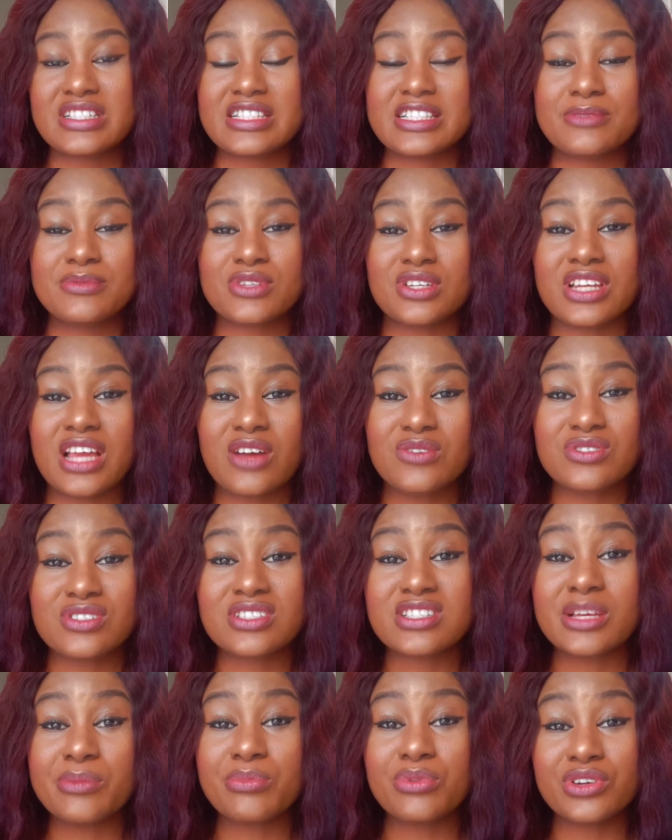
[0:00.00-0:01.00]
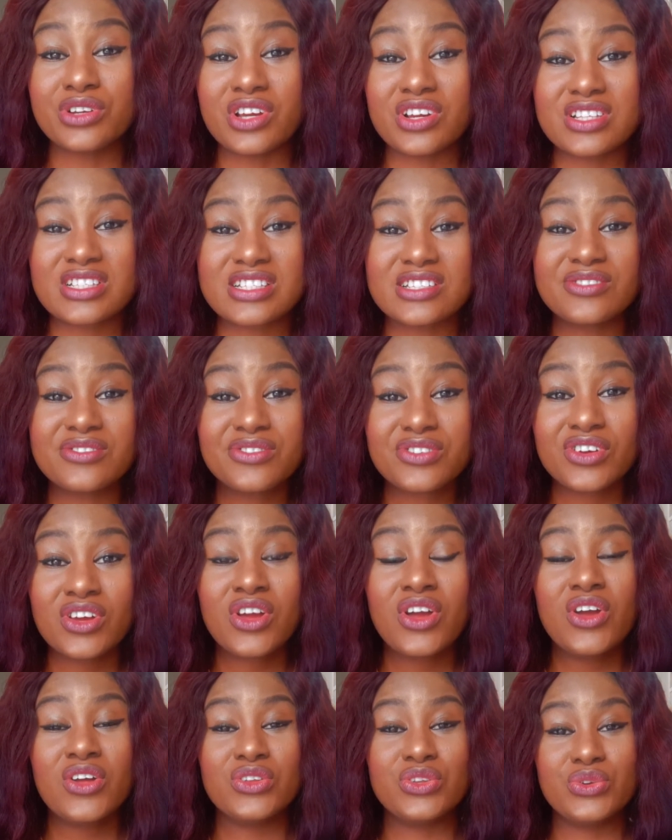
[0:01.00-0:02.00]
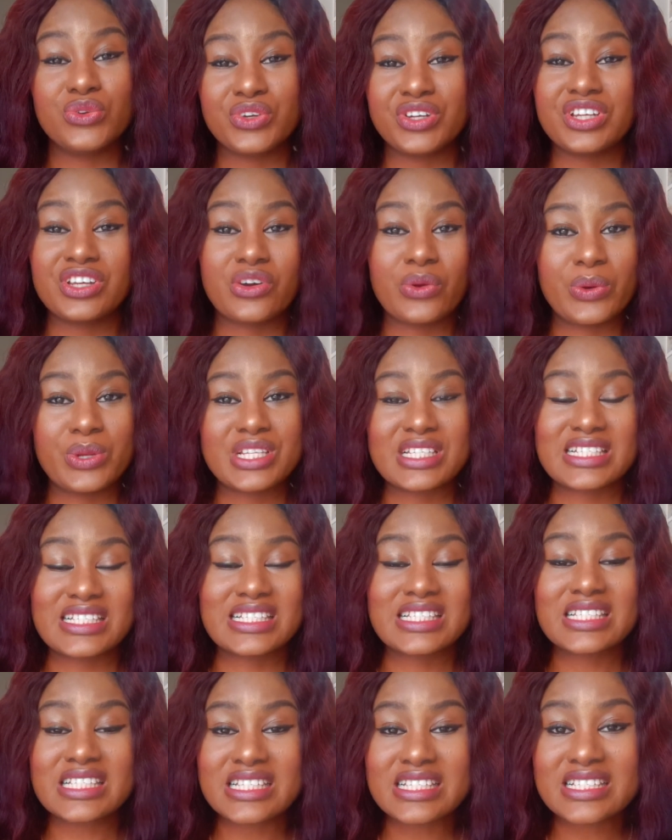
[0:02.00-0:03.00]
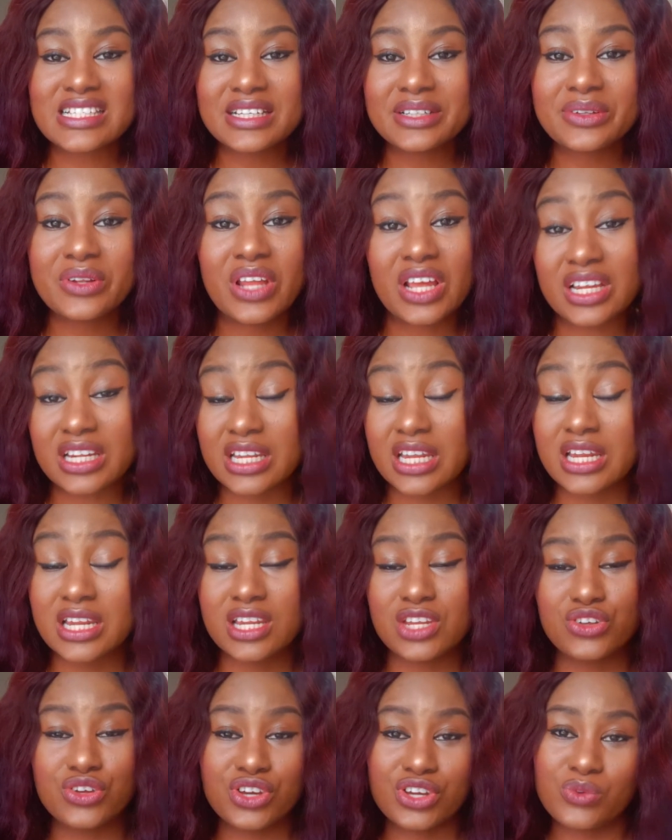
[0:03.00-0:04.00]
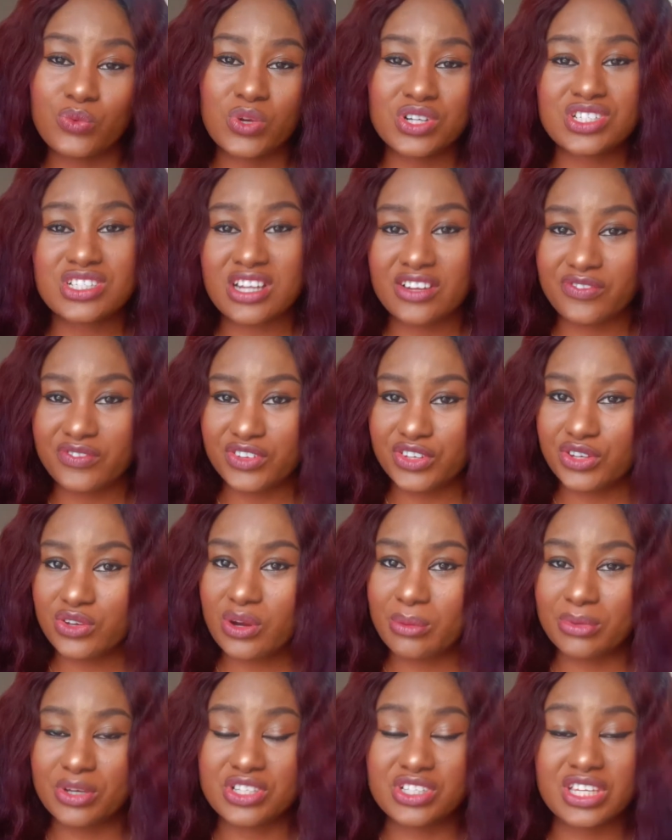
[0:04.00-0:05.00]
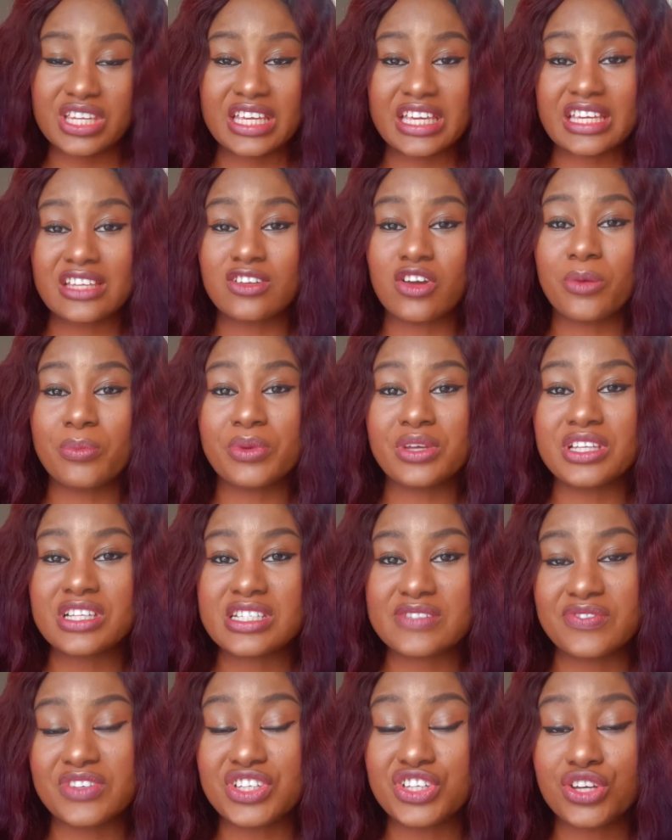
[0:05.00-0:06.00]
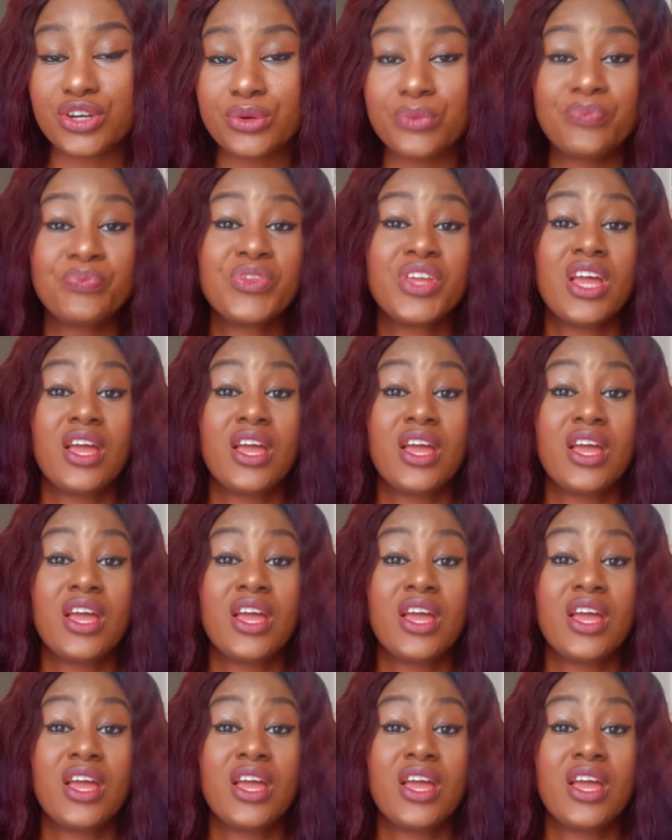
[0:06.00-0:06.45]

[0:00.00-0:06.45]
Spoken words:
tips on how to stay productive during the quarantine season, and you can watch that video. I'm going to link it up in this video.